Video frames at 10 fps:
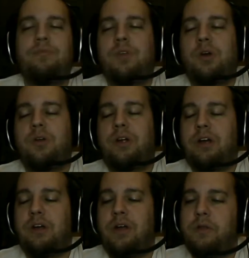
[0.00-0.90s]

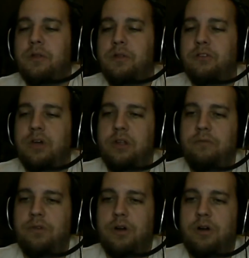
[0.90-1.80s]
I think that's kind of the
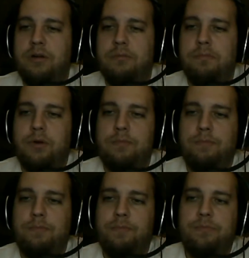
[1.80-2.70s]
flaw. But
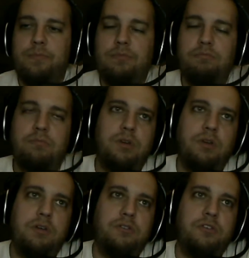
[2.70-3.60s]

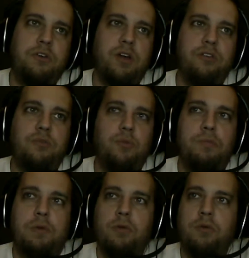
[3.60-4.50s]
until I get some more
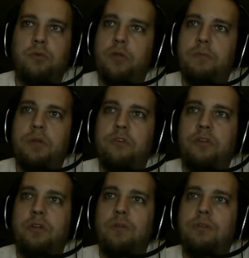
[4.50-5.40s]
people over on the
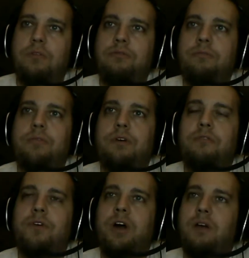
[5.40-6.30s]
PC level of
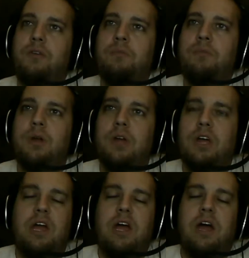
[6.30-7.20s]
5,
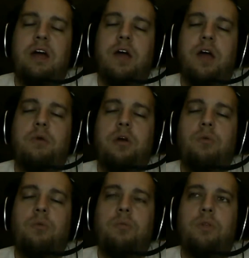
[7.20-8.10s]
I probably
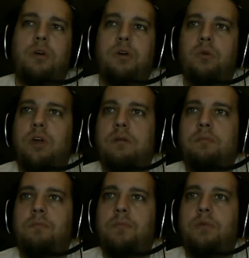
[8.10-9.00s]
won't play a whole lot
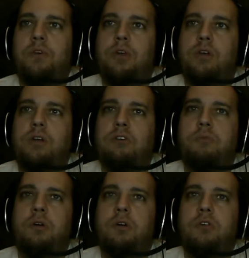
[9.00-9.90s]
of the online
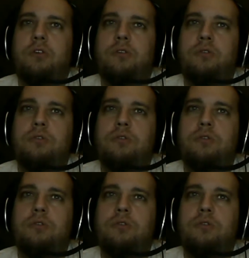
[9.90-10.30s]
experience.